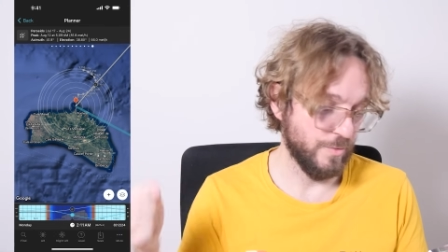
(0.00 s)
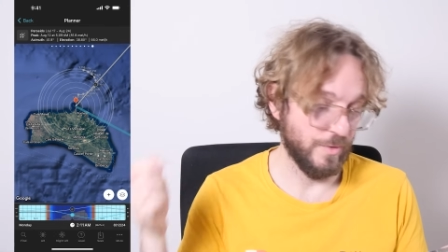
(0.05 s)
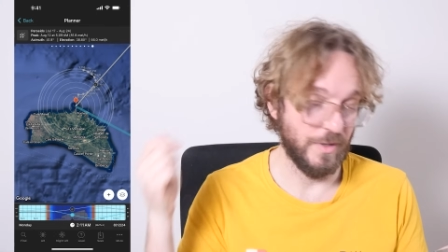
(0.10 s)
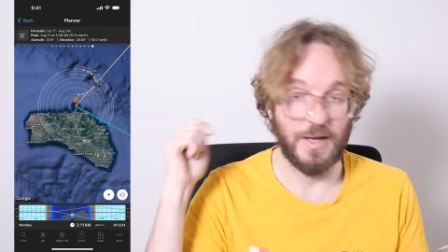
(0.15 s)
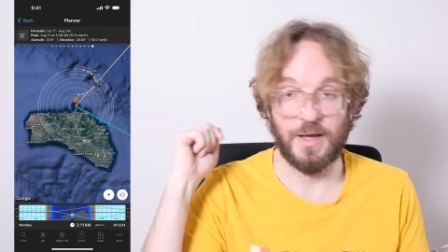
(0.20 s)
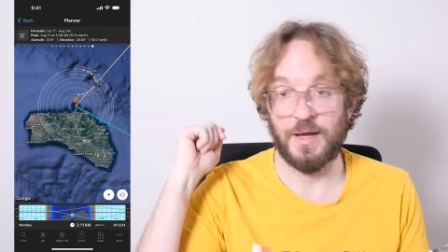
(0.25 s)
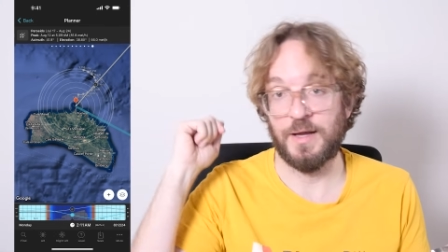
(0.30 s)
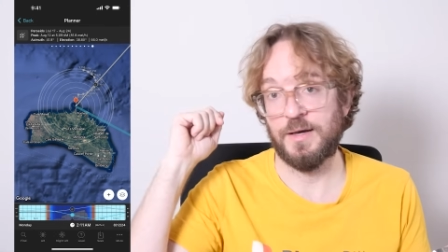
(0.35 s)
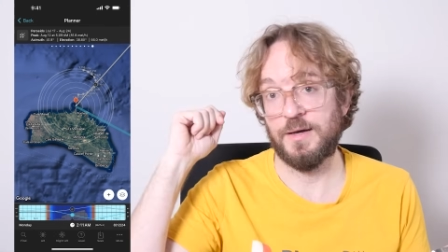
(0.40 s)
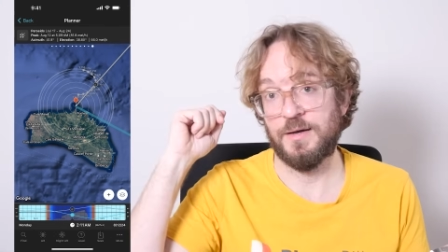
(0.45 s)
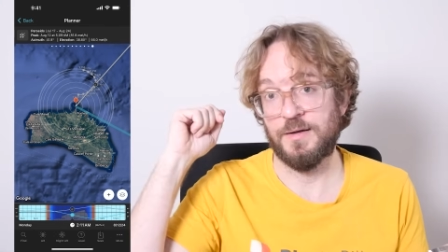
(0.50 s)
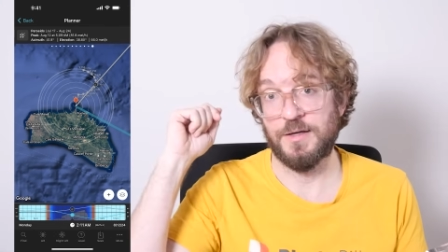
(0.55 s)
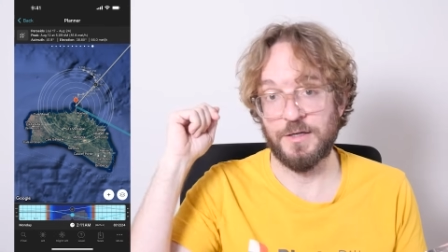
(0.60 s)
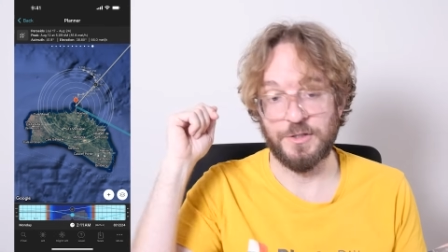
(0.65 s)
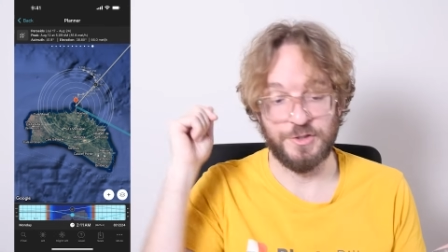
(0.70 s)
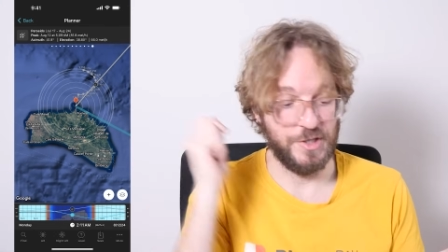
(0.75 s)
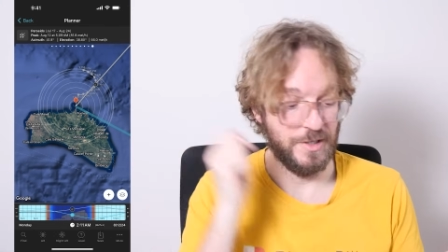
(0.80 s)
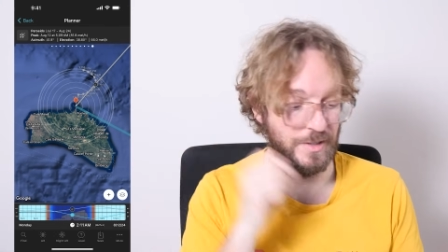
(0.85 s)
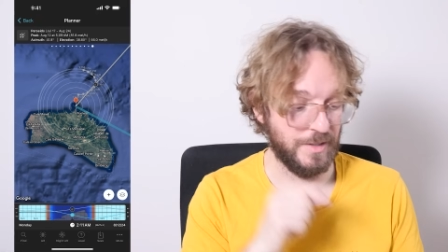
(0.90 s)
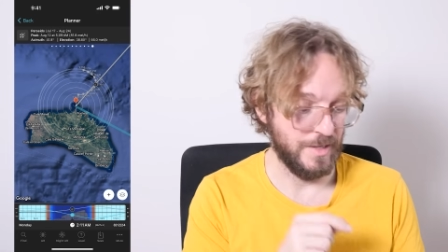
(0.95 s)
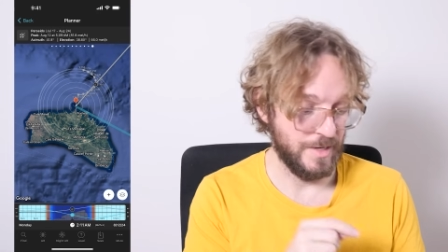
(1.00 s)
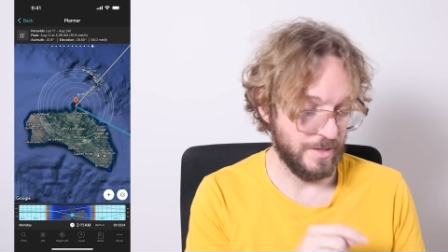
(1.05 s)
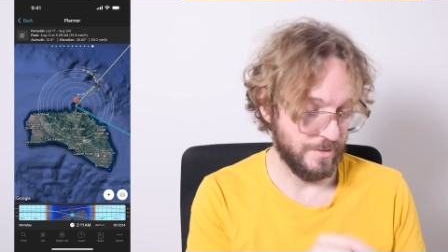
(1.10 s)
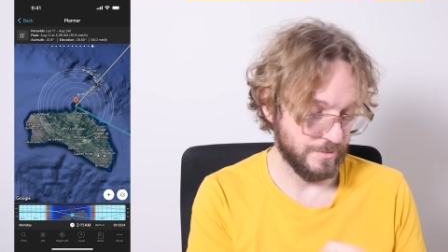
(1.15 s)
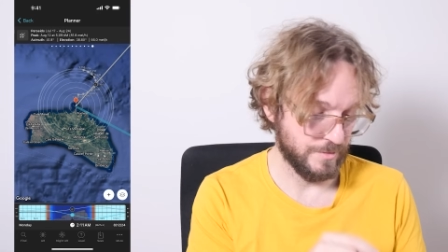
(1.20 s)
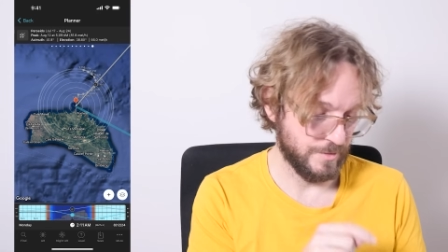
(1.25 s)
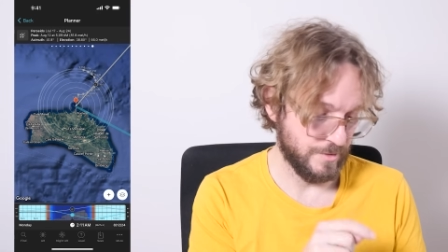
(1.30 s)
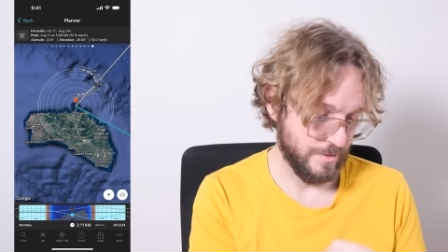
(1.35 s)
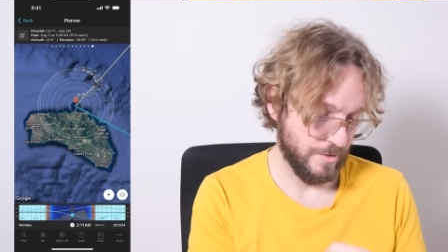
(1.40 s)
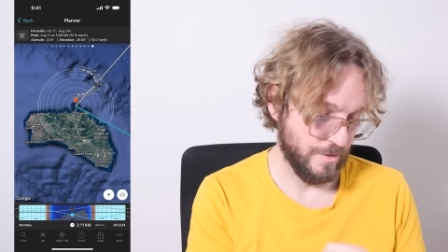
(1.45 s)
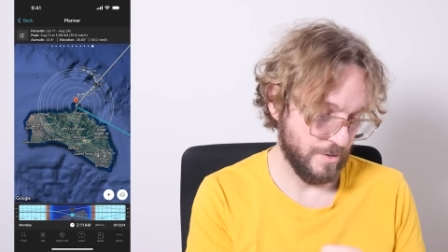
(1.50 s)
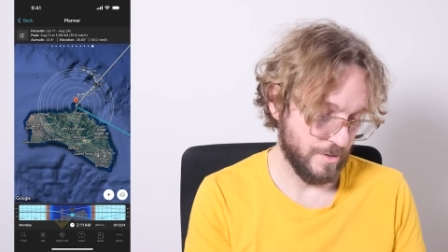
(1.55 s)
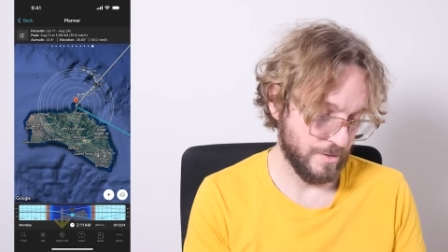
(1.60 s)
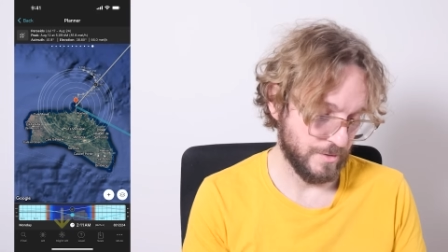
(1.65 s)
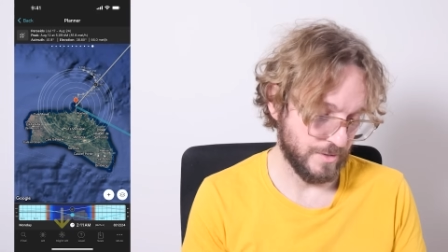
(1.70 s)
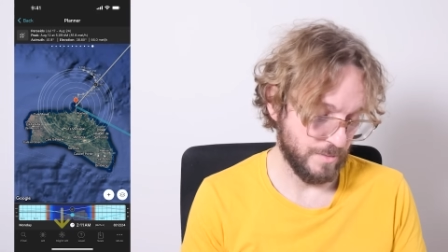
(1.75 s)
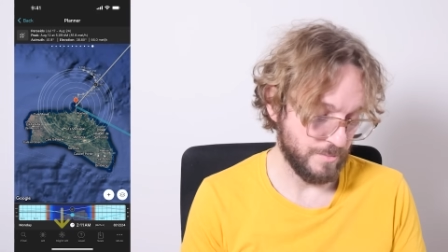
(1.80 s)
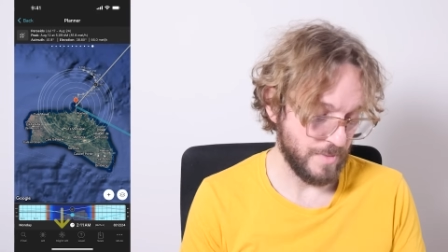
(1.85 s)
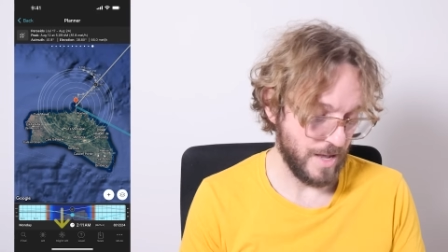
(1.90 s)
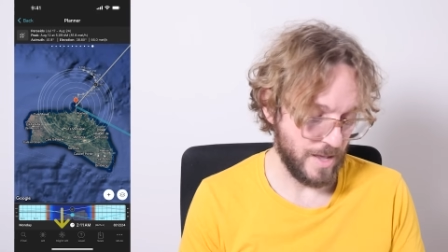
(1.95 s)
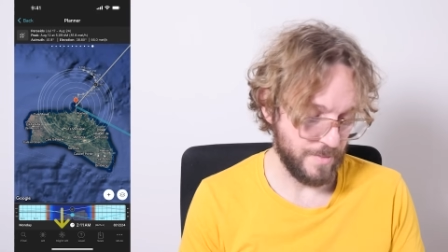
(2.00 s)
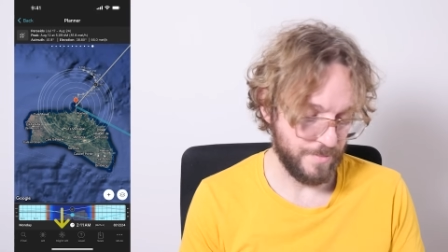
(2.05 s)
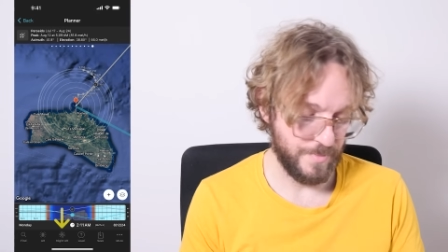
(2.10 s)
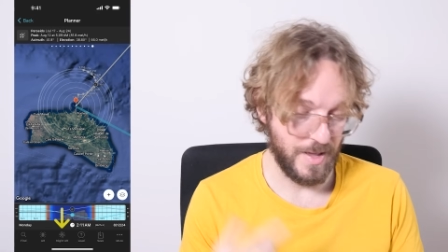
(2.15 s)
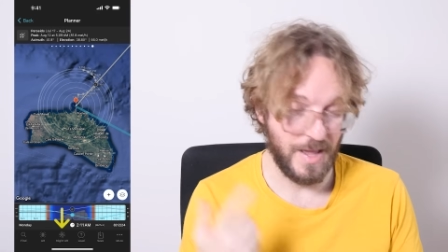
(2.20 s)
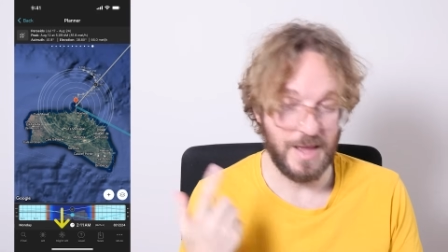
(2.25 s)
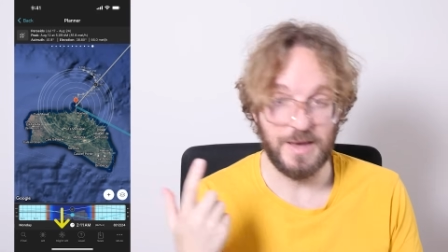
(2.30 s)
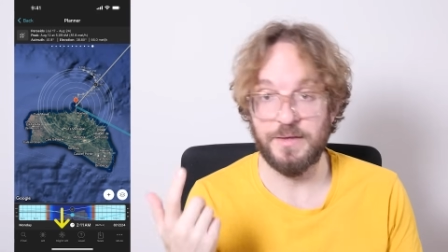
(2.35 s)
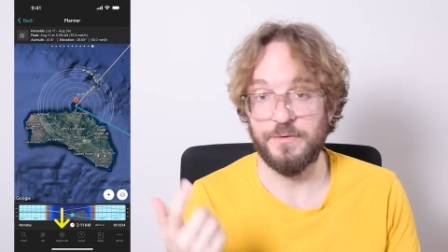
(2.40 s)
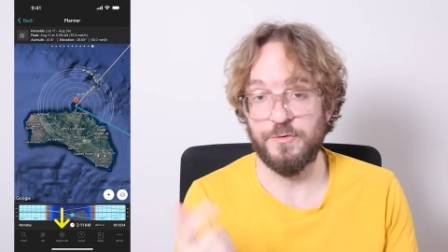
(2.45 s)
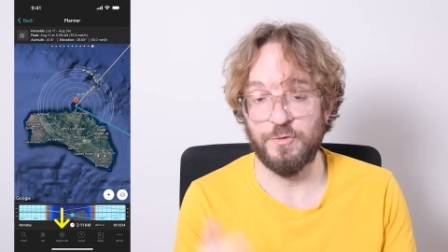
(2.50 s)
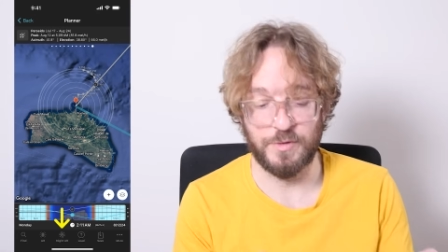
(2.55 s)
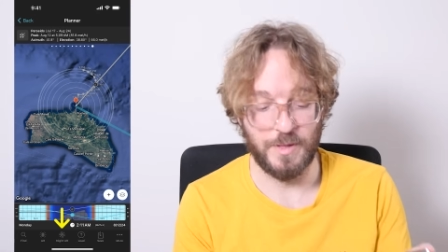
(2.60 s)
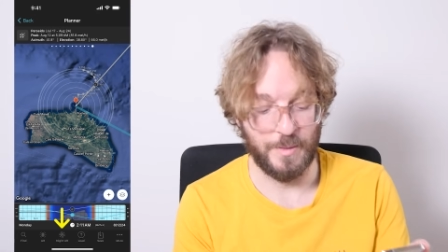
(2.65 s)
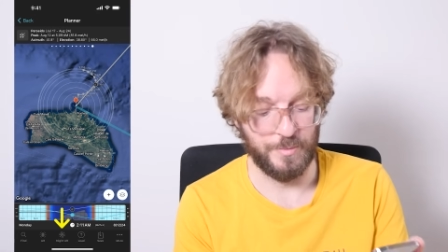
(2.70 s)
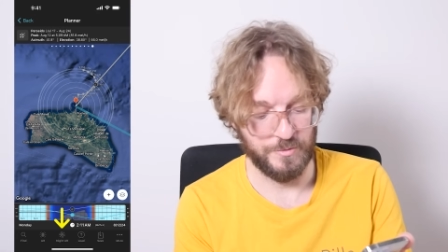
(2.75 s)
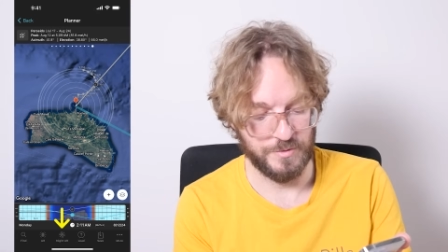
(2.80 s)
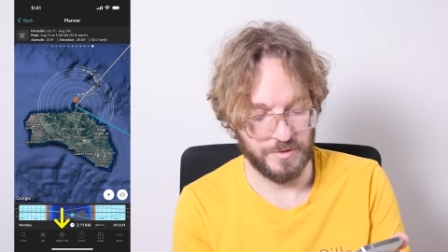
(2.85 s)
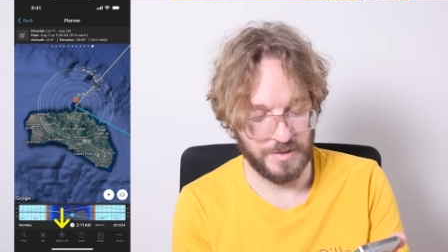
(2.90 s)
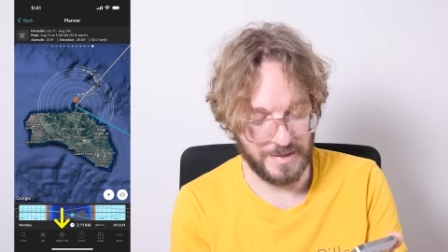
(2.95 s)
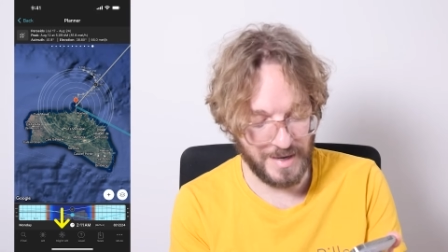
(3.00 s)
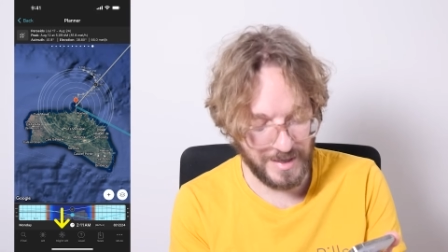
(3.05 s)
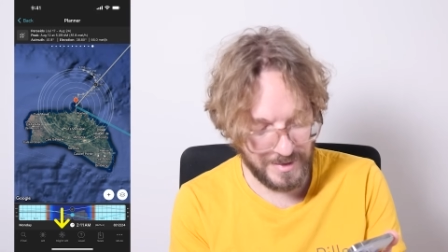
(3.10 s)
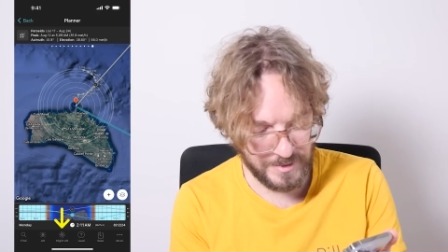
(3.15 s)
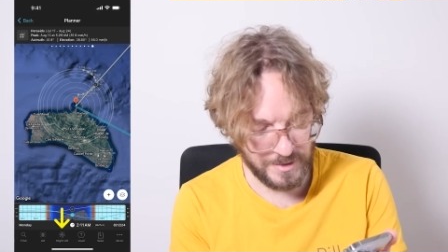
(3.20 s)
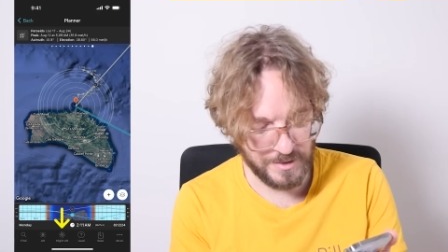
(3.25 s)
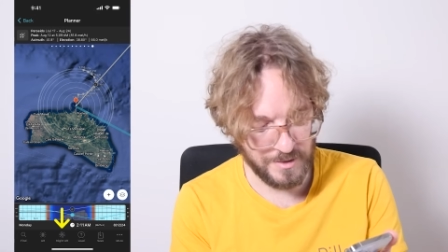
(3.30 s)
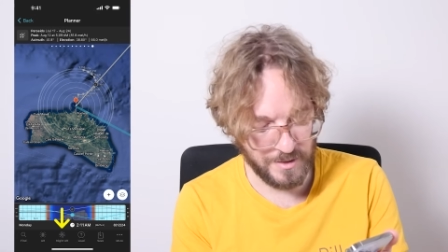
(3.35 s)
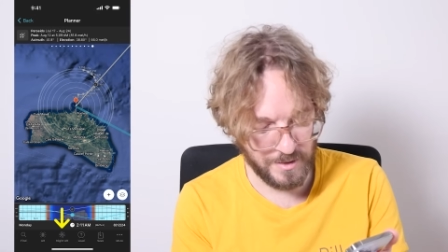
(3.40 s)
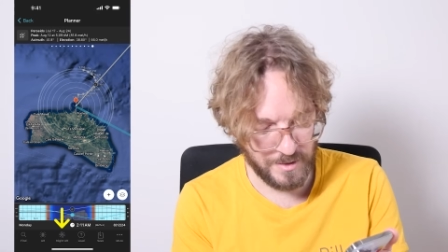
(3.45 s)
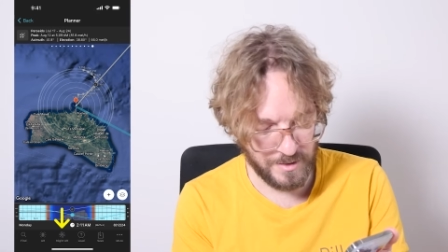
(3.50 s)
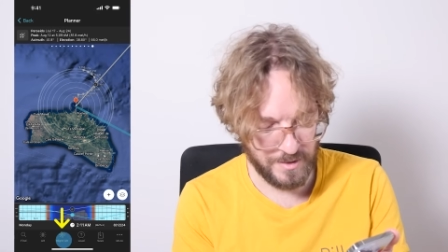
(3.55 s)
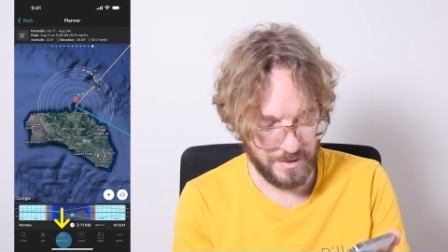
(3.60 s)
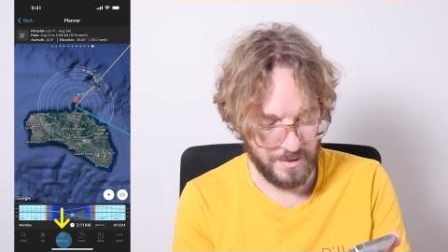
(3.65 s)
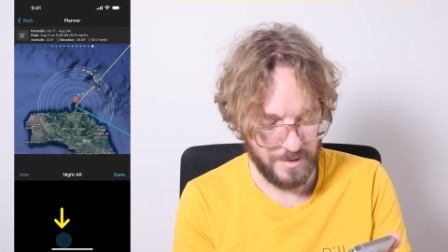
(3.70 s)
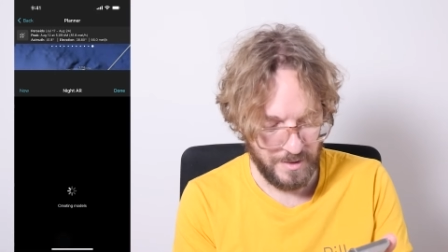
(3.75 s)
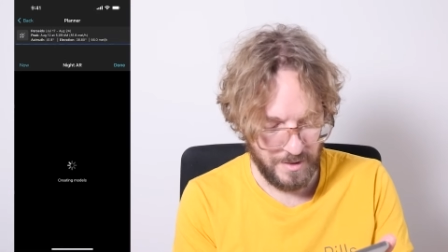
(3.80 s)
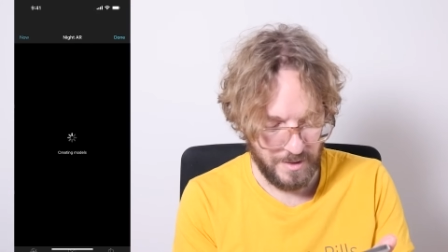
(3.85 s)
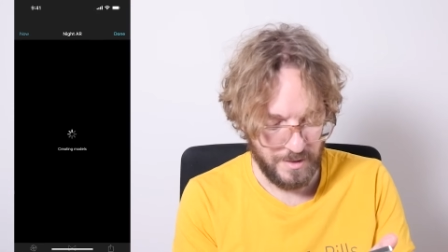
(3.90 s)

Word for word: You can check it out on the map, and if you tap on the night AR,